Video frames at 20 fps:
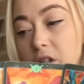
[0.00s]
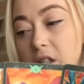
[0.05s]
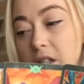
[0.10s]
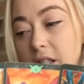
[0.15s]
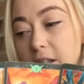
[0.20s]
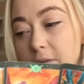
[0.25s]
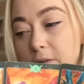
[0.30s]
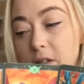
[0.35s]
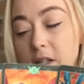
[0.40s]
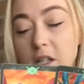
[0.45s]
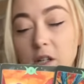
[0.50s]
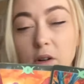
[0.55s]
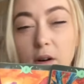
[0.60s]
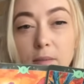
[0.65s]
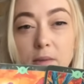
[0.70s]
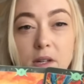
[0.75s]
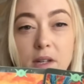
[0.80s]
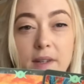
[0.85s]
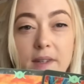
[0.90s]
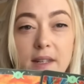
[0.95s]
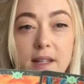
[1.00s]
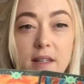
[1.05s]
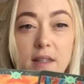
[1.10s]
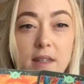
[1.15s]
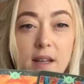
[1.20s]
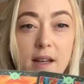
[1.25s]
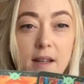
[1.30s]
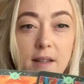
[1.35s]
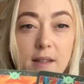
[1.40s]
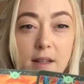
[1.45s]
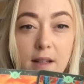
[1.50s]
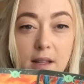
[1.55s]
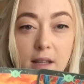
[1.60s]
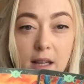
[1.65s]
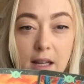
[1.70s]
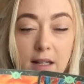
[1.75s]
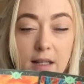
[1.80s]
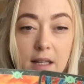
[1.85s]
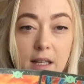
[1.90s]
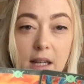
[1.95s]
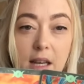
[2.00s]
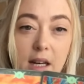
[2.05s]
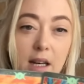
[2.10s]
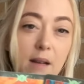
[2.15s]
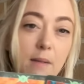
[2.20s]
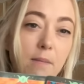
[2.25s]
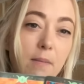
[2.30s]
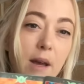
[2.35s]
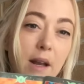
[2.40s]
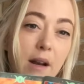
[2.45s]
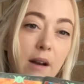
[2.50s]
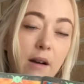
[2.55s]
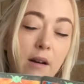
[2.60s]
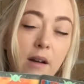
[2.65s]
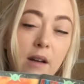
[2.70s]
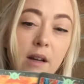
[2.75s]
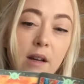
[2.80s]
lifting you up to success, and things are getting better.